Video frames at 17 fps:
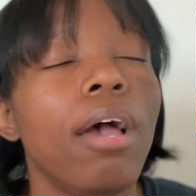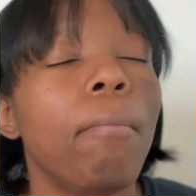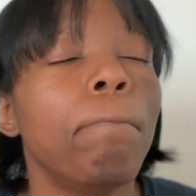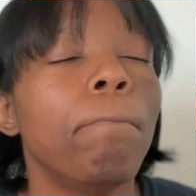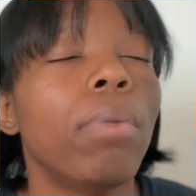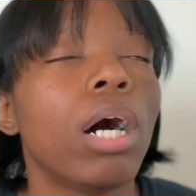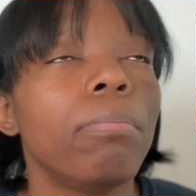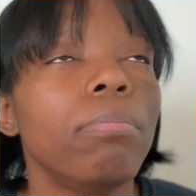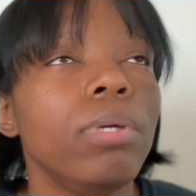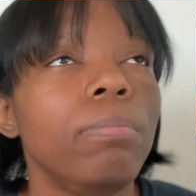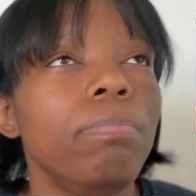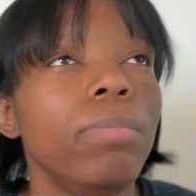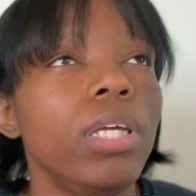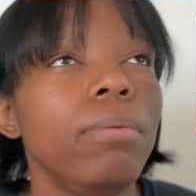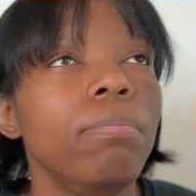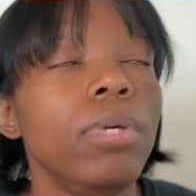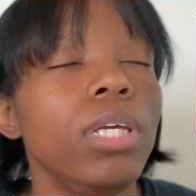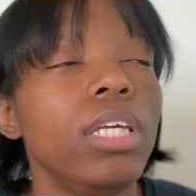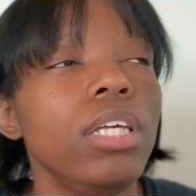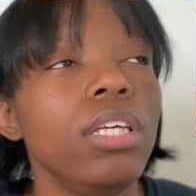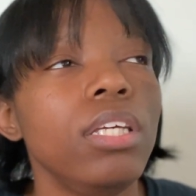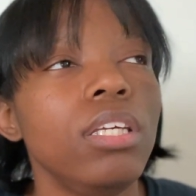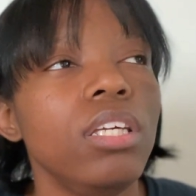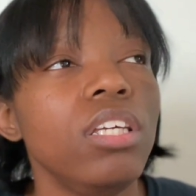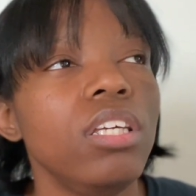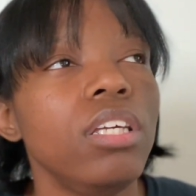Bobby,
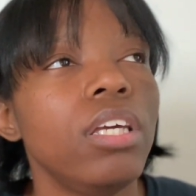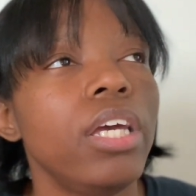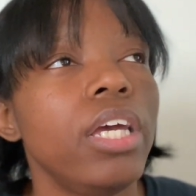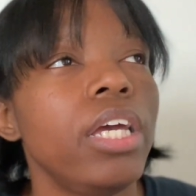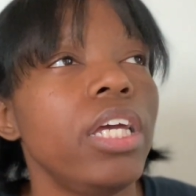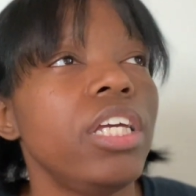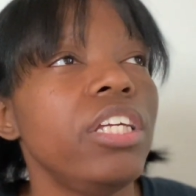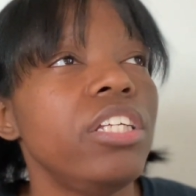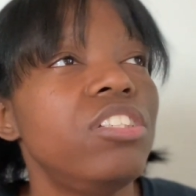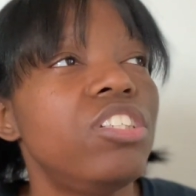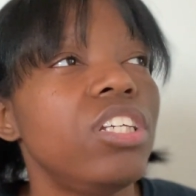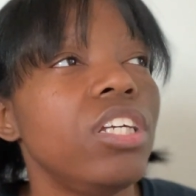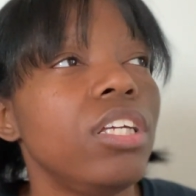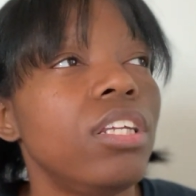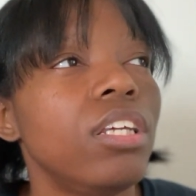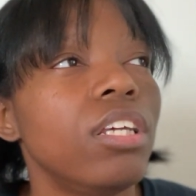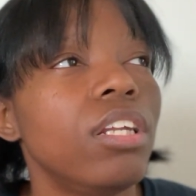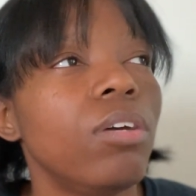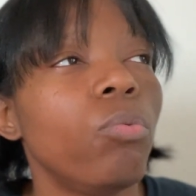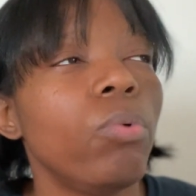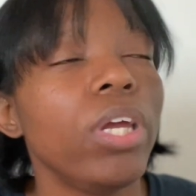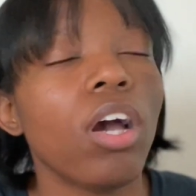he cheated.